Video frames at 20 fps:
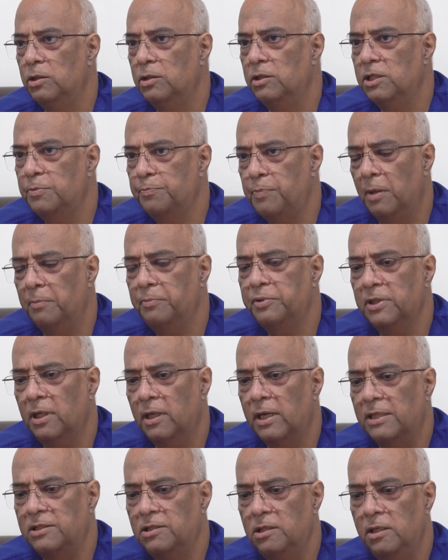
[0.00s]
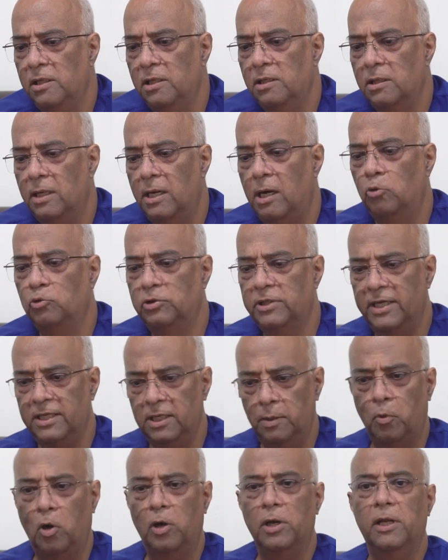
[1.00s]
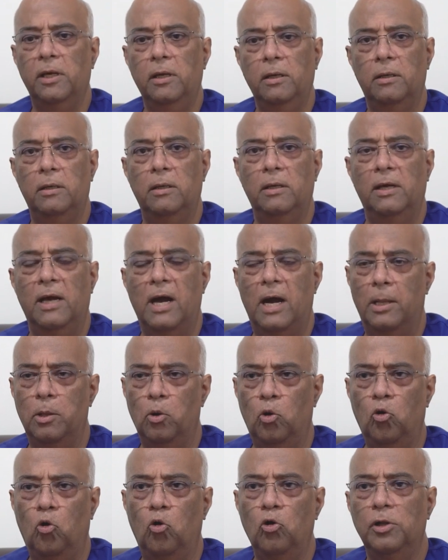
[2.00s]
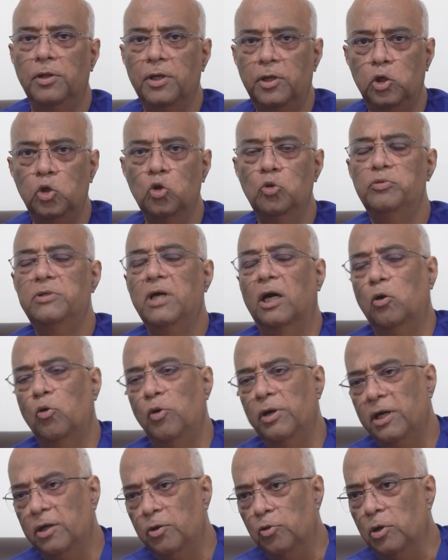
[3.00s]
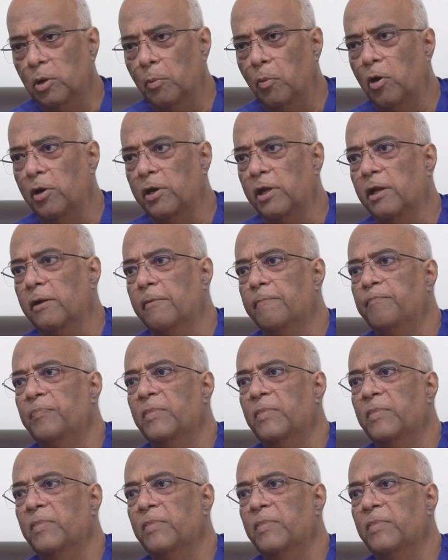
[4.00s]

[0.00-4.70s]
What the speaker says: These pumps are actually outside the body, and only the tubes are going into the body.